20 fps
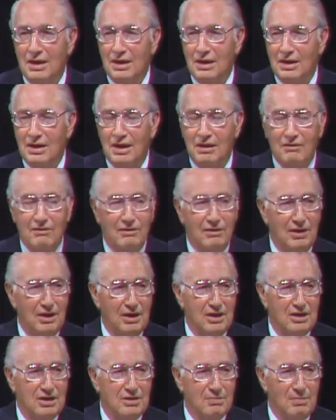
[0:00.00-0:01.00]
that
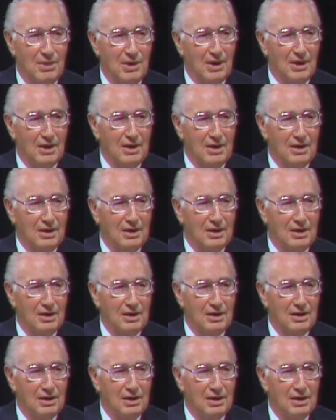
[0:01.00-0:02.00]
faint spot
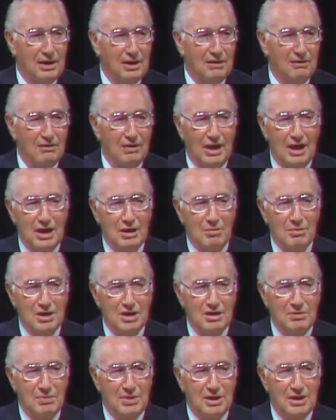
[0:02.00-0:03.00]
of light
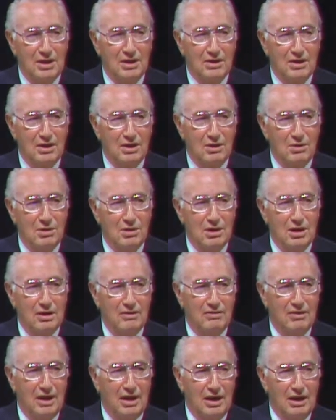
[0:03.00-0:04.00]
mist beyond the lower
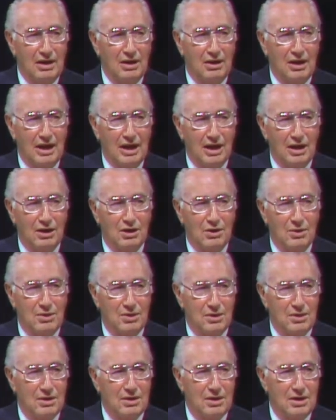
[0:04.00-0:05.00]
left-hand
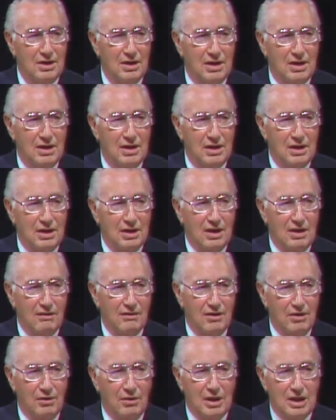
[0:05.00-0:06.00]
corner of
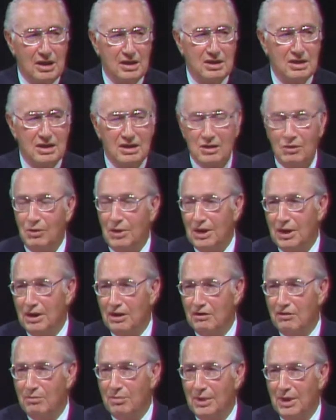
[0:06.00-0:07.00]
the great square
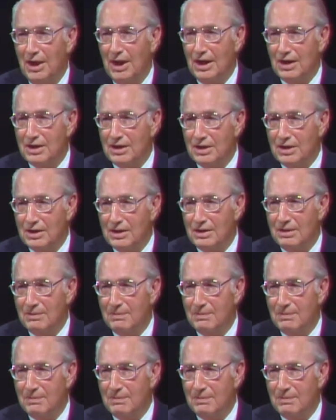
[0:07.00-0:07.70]
of Pegasus.